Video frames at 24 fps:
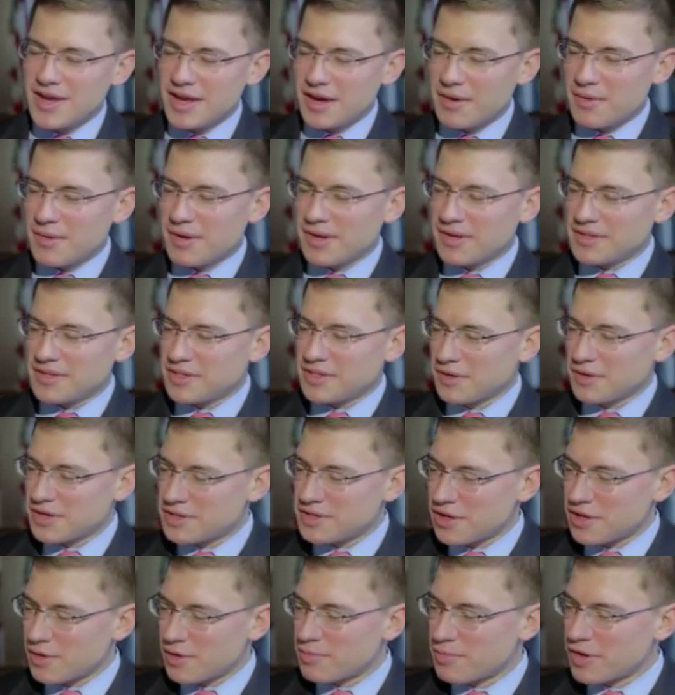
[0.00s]
Now,
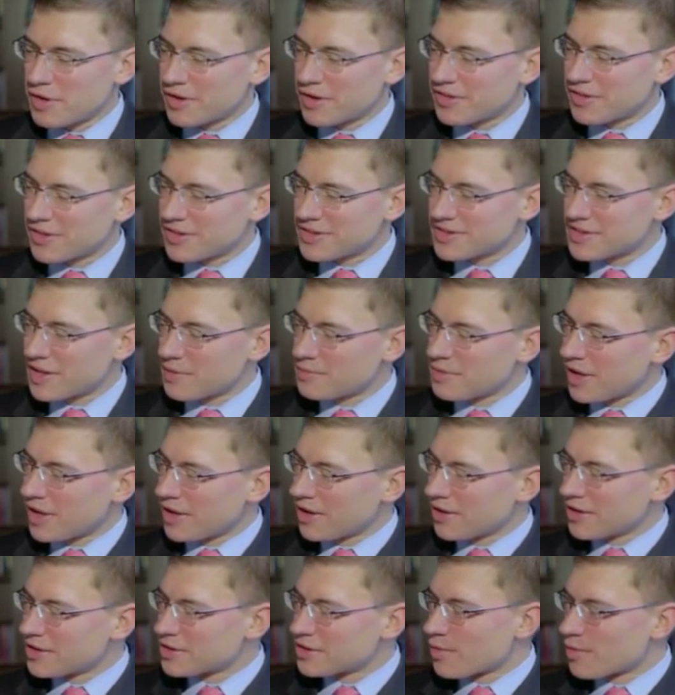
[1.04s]
turning to your book, the
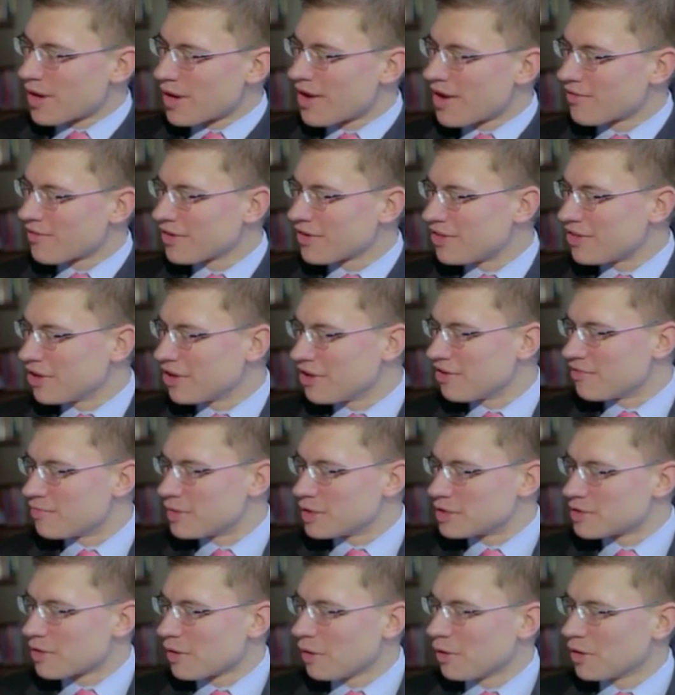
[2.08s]
subtitle is Why Everything You've
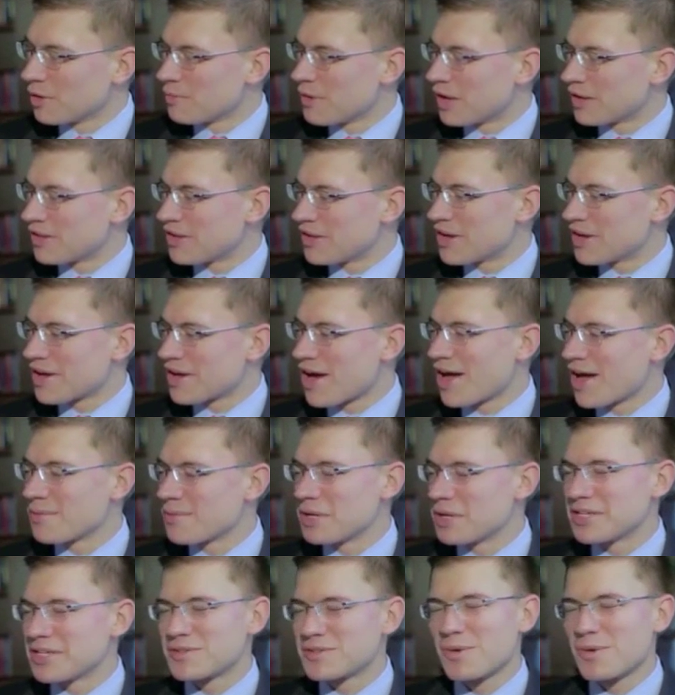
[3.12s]
Been Told About the
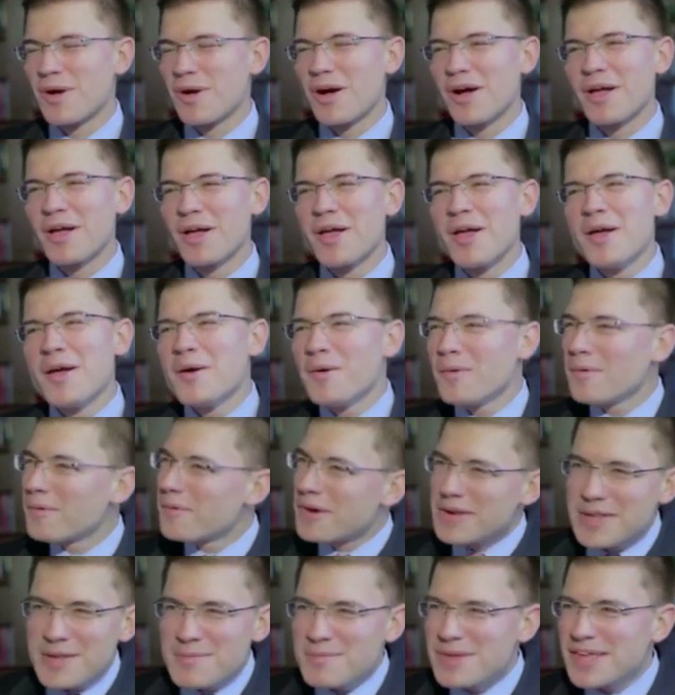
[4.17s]
Economy is Wrong.
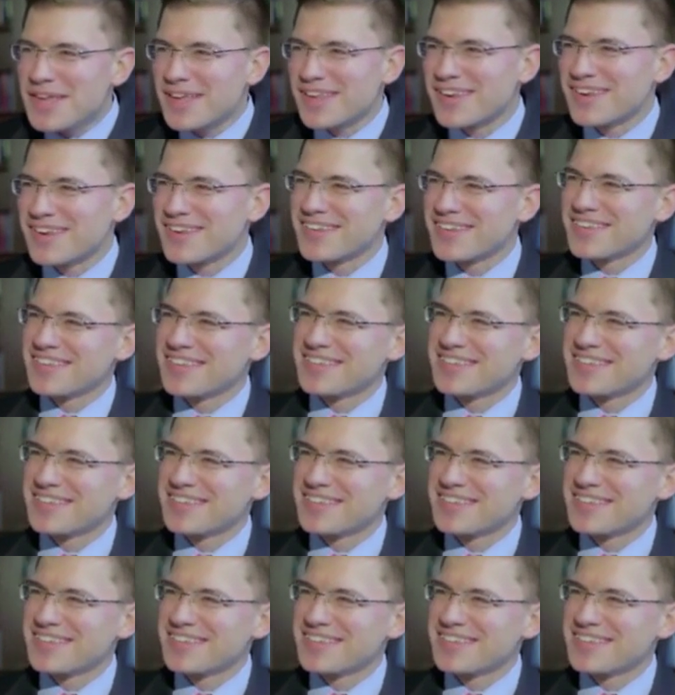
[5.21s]
What do you mean?